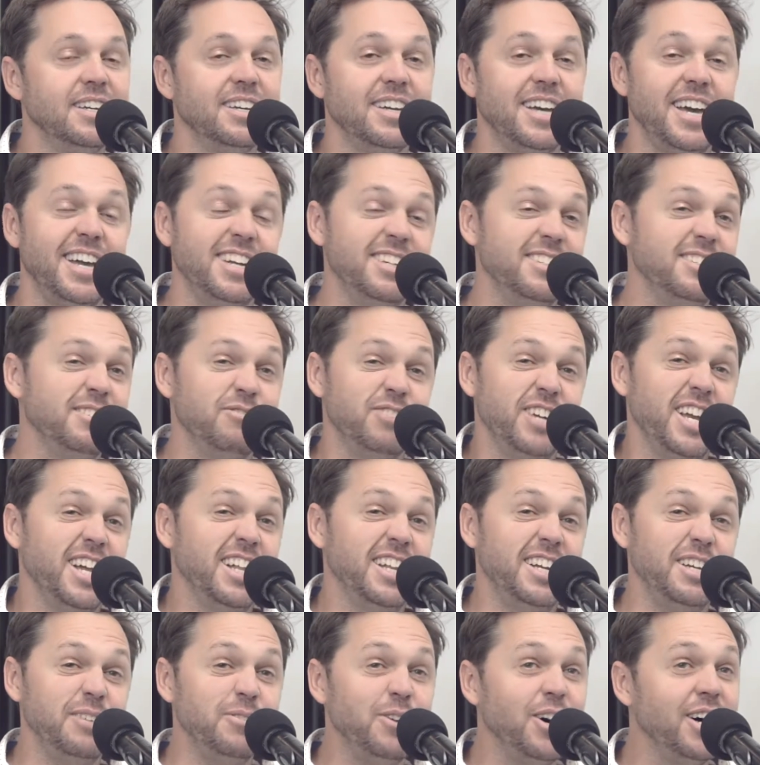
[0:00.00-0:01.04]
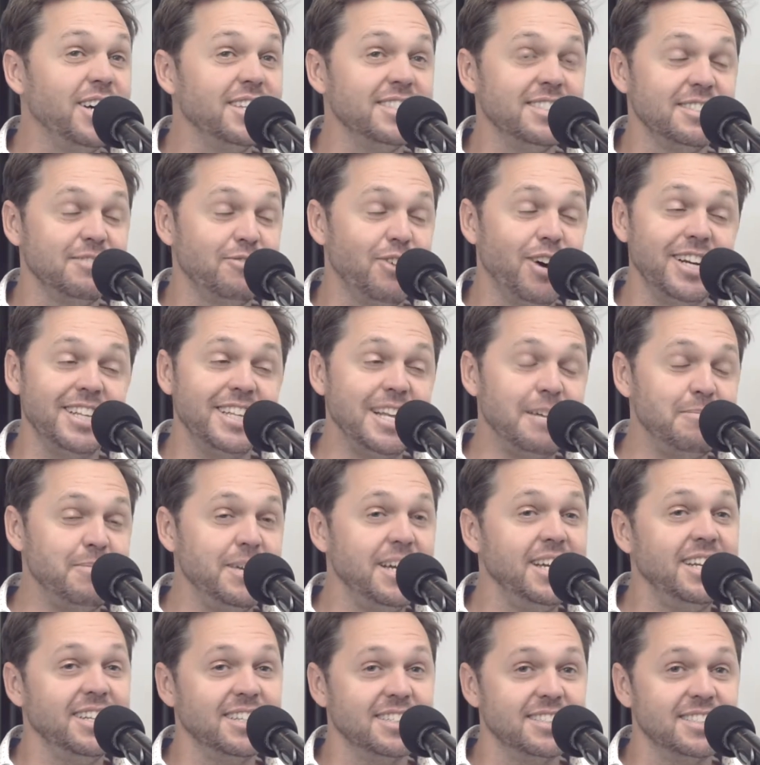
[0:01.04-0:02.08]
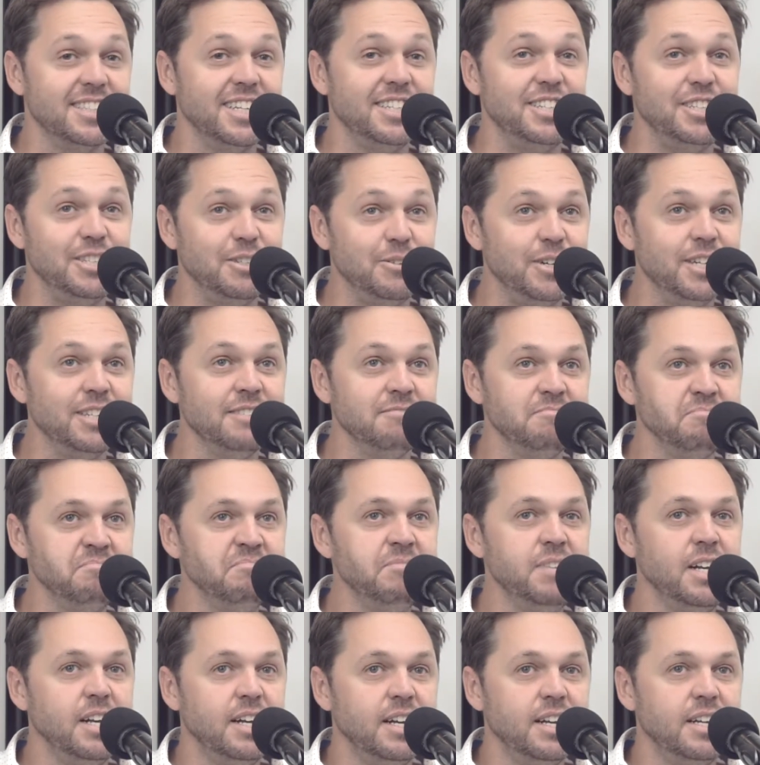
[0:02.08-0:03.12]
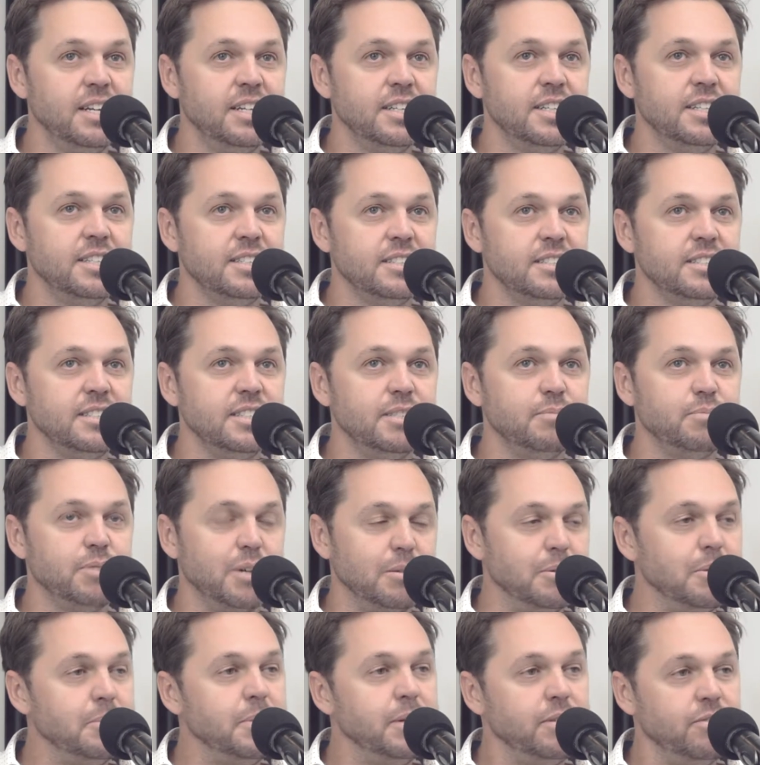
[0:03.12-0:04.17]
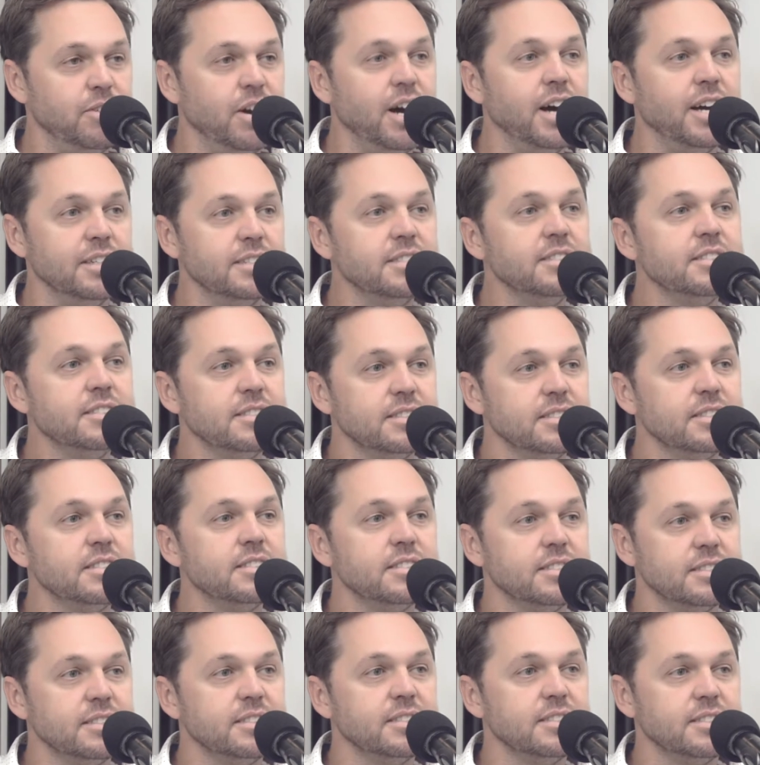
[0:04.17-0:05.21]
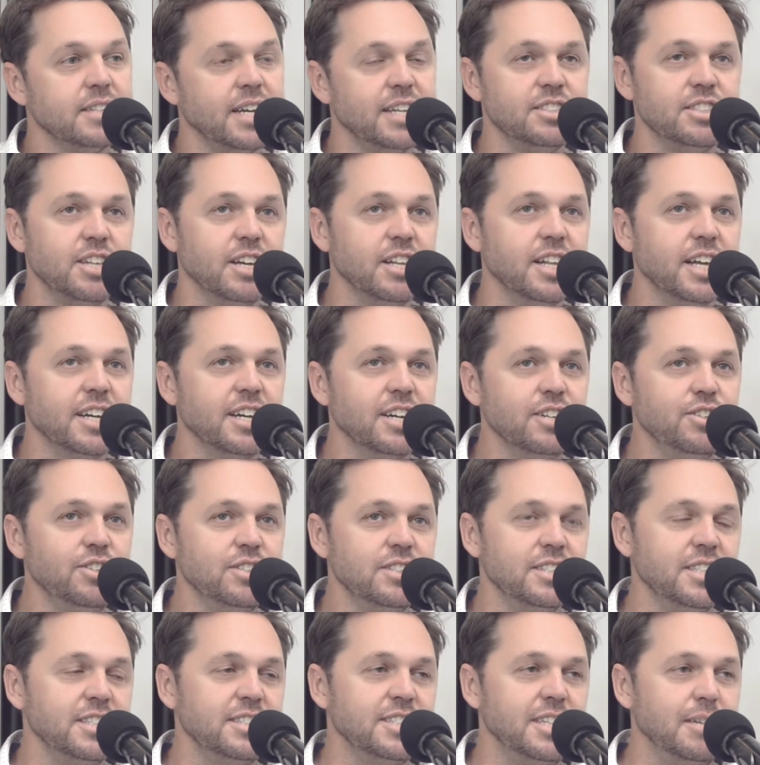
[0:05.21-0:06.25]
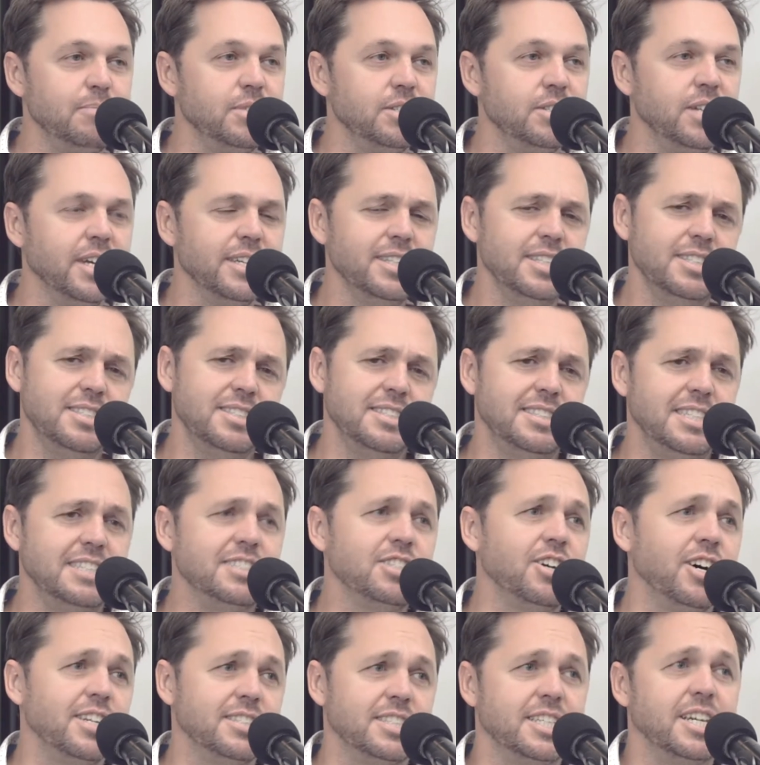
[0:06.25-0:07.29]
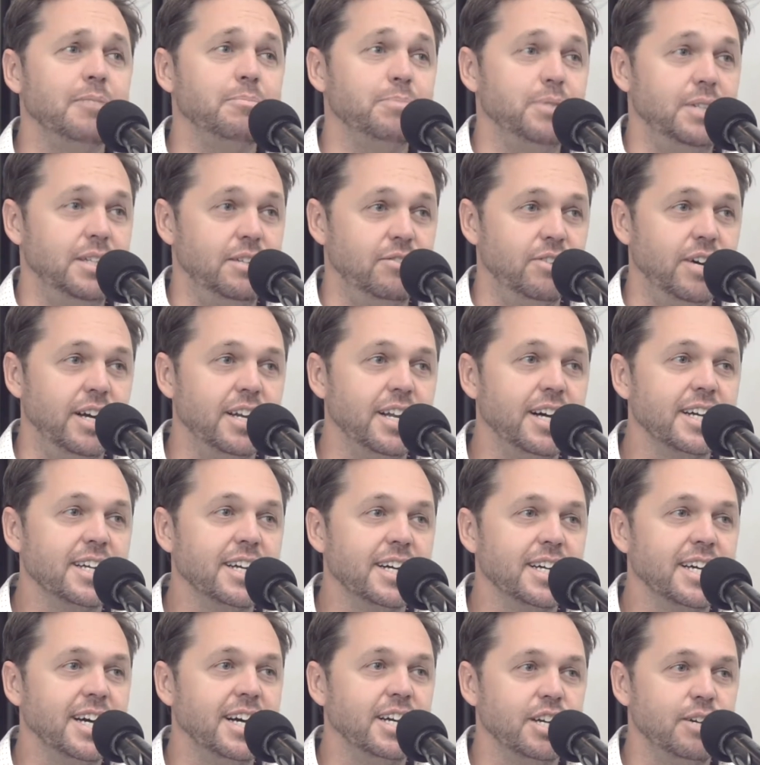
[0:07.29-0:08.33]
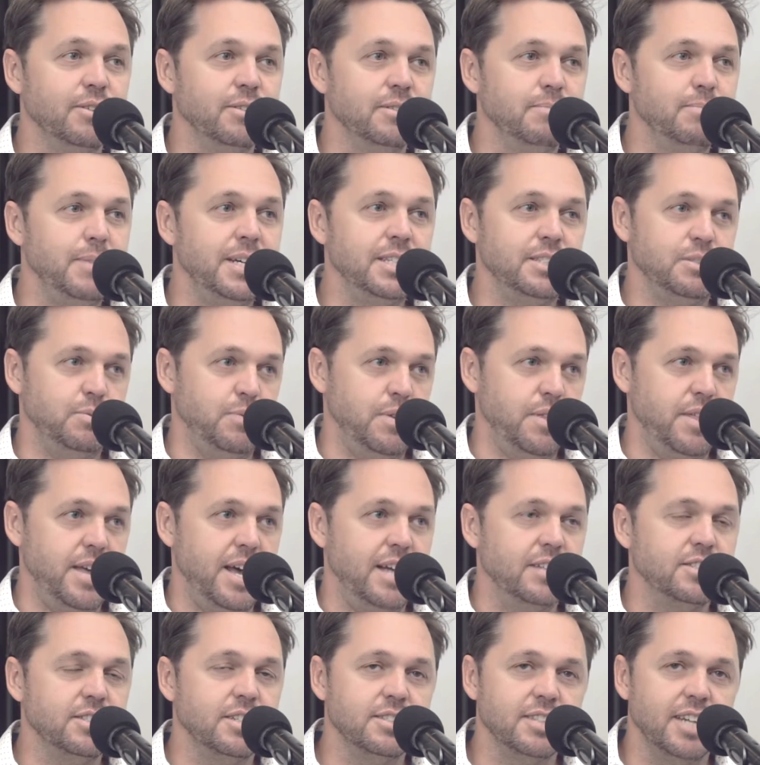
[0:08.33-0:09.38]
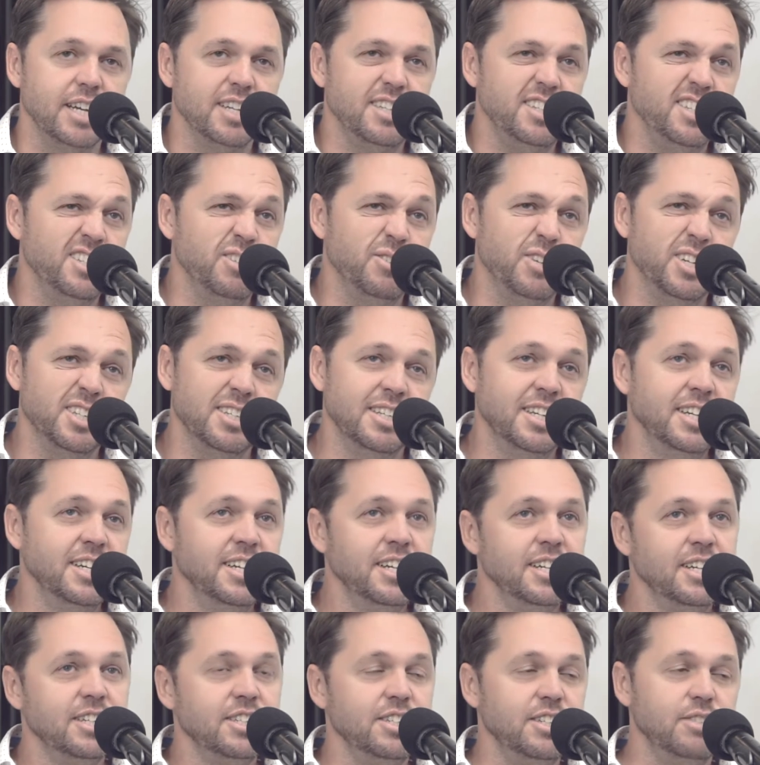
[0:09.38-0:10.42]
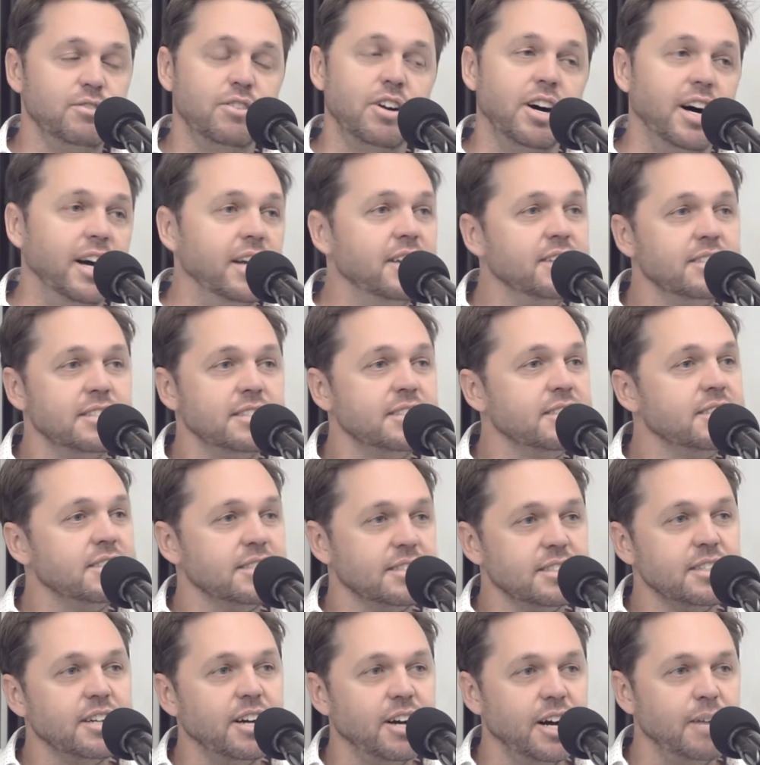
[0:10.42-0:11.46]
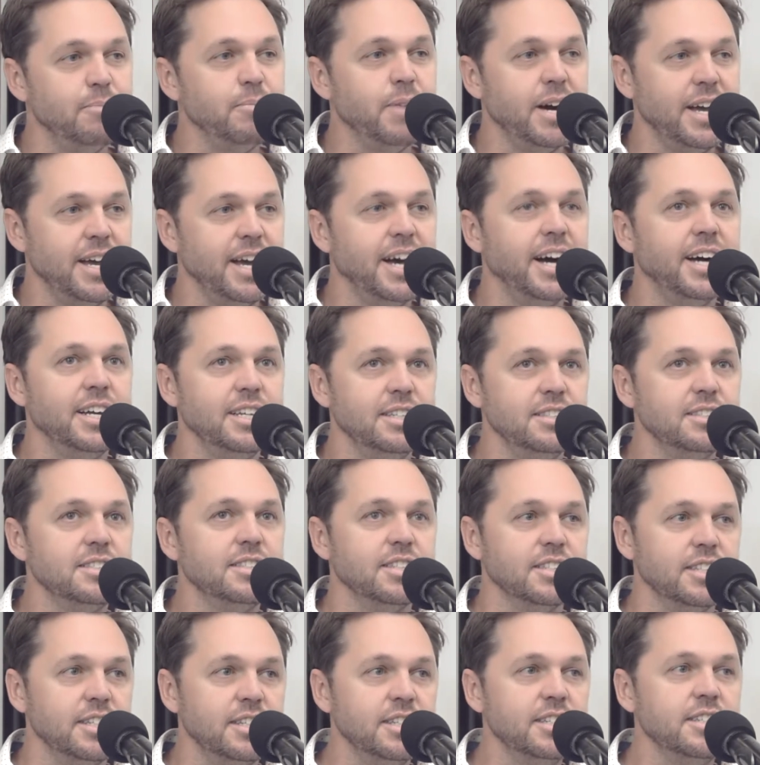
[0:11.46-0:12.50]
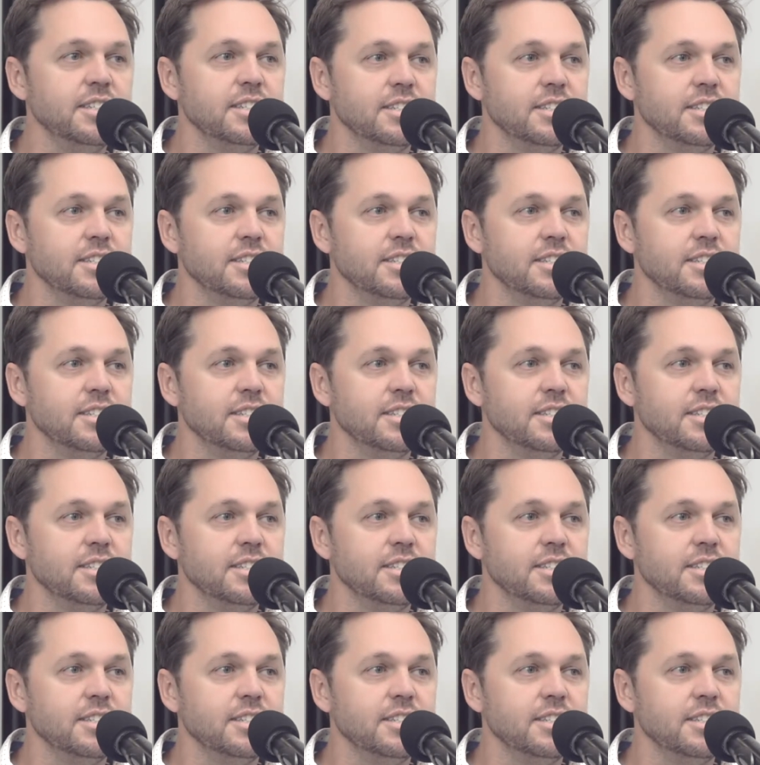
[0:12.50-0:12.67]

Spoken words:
And the reality was, and right in that meeting, I said, you know what? You're probably right. And so, I couldn't accept it. This is this guy's company, right? I can't go and mess with that. So I was like, you know what? You're right. My heart is still in it.